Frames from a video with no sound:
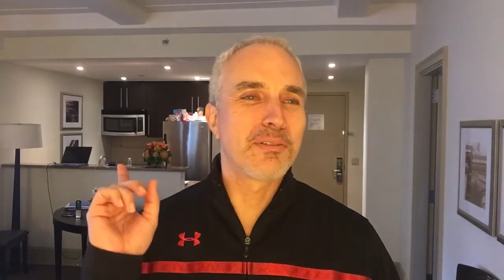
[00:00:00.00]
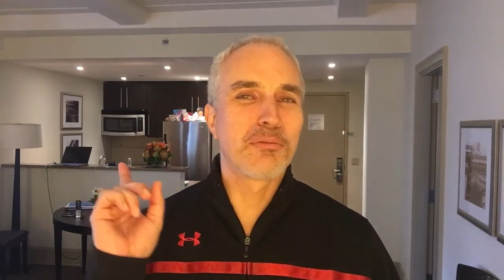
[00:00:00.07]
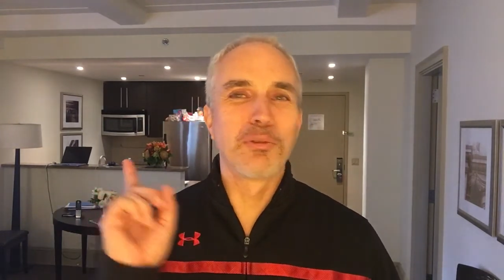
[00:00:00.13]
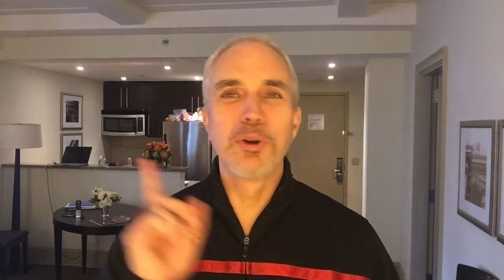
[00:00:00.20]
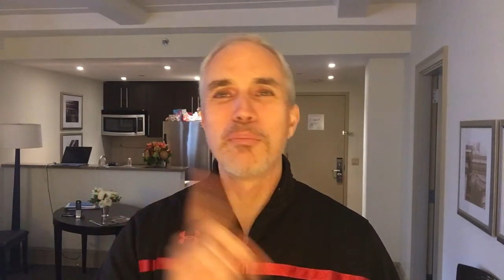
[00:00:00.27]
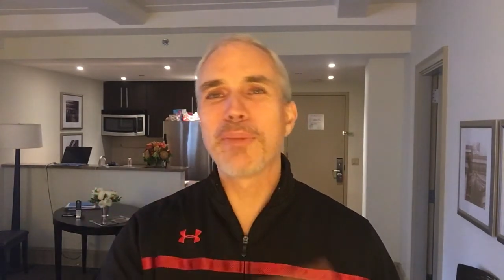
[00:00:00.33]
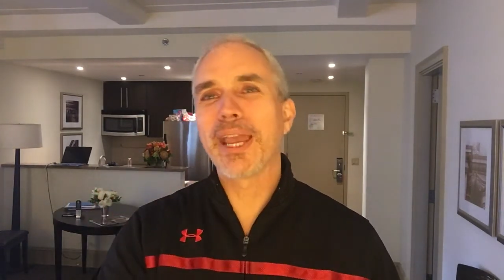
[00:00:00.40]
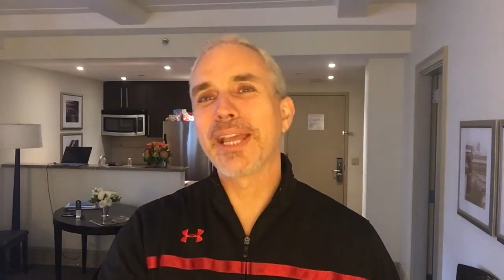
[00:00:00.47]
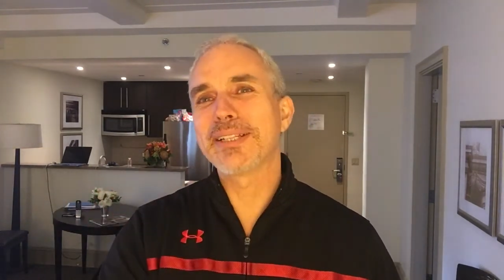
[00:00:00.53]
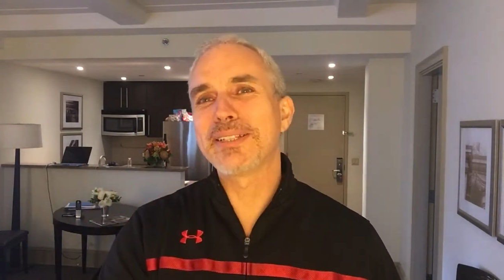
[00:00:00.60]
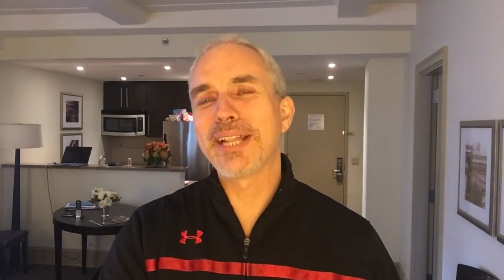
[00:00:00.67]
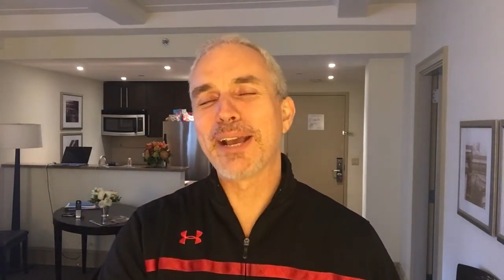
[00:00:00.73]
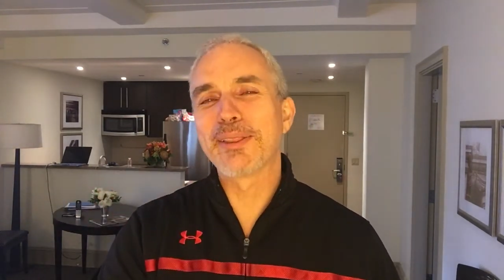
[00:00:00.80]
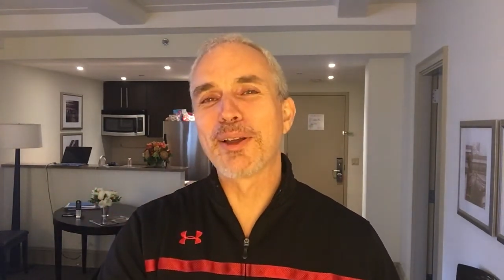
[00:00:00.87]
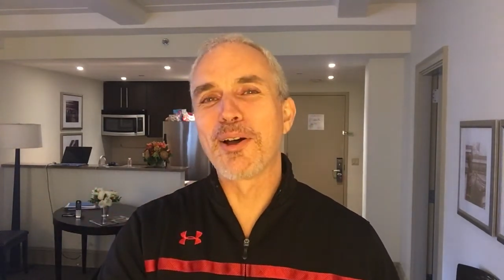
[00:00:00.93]
roommates
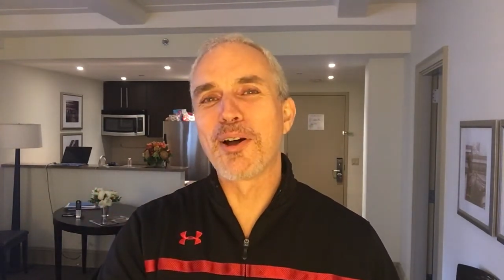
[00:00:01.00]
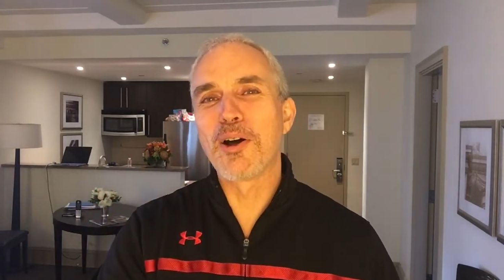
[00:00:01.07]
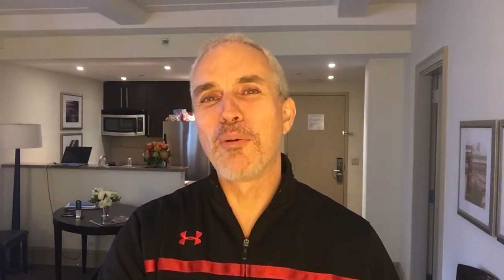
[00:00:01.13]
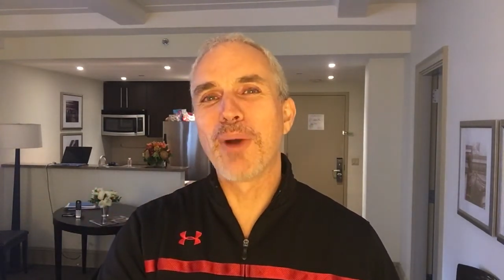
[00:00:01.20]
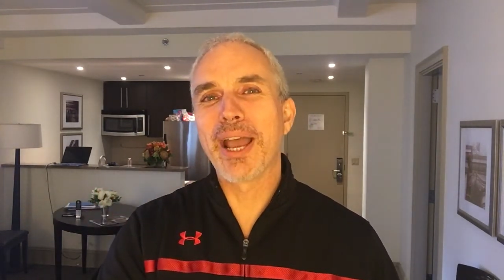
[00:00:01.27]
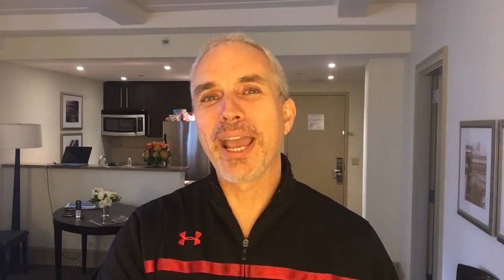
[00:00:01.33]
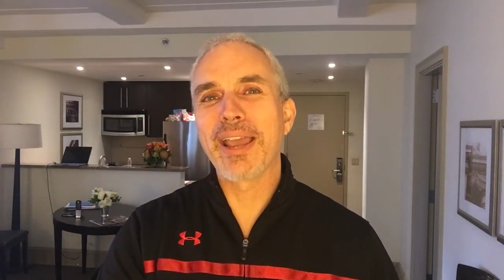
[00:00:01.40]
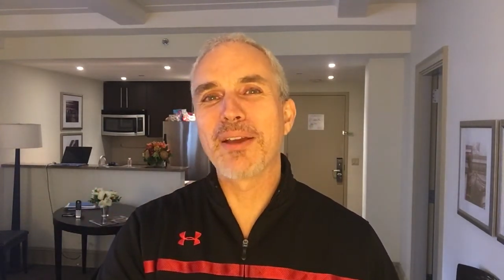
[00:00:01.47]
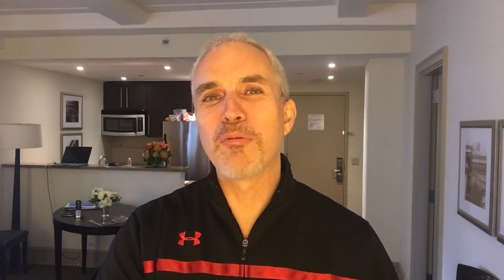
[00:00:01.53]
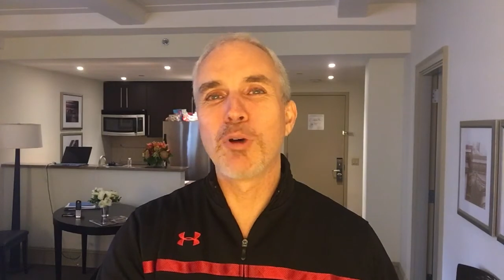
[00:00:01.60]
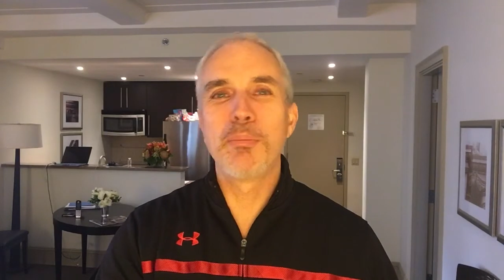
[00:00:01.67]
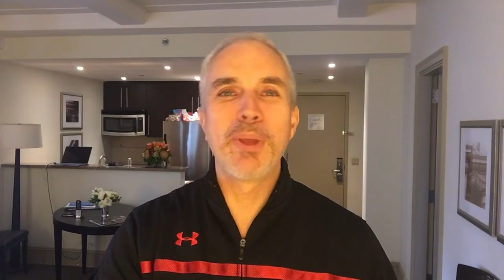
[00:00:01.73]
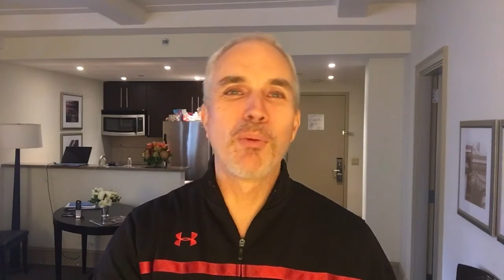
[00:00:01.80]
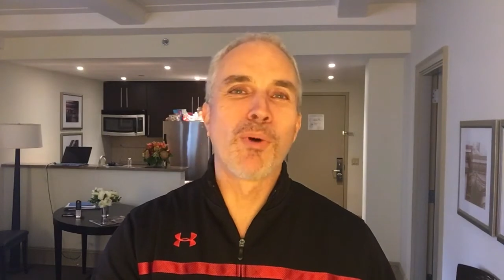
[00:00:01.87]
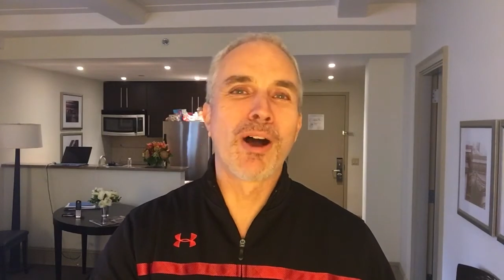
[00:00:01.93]
down the hallway
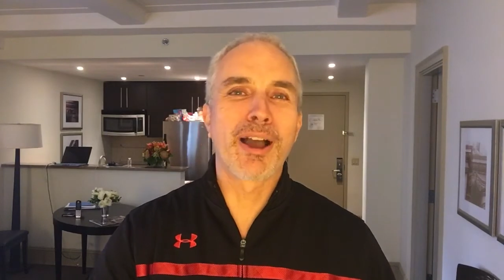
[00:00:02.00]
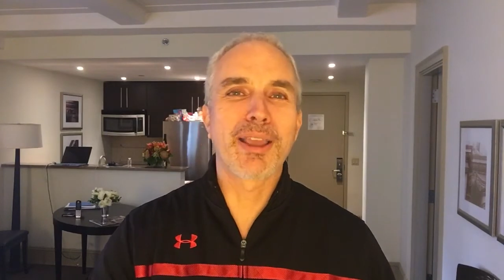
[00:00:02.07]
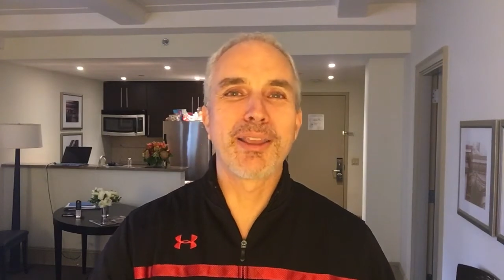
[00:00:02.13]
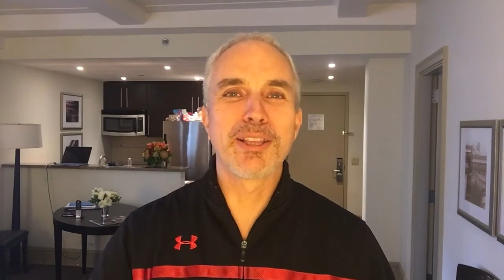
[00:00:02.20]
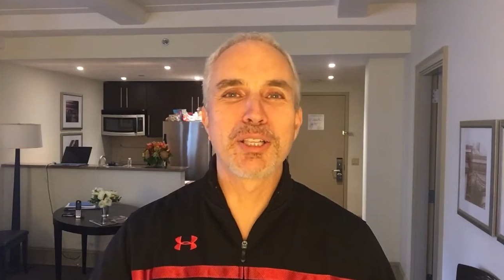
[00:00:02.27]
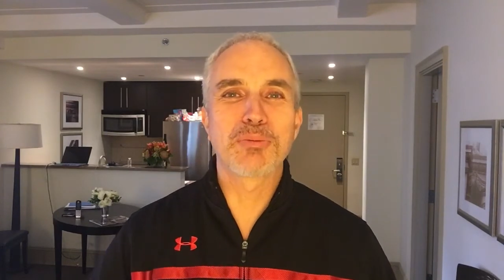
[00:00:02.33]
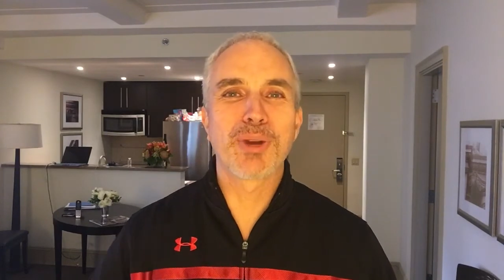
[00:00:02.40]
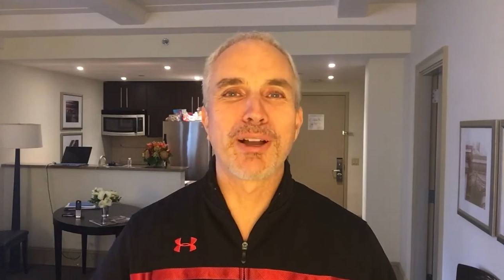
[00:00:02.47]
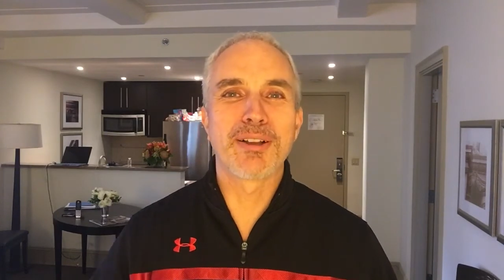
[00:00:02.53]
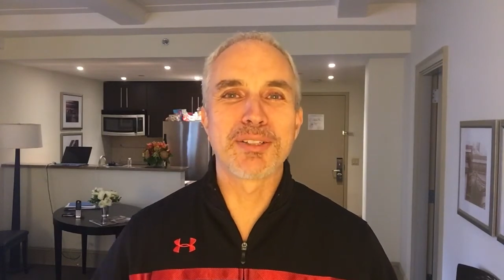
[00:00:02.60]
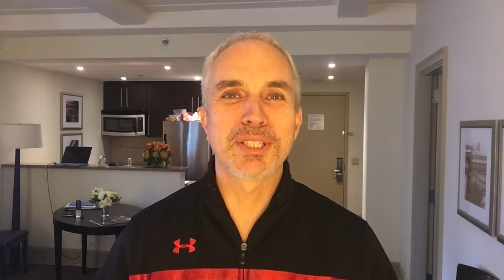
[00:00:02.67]
will be walking as well.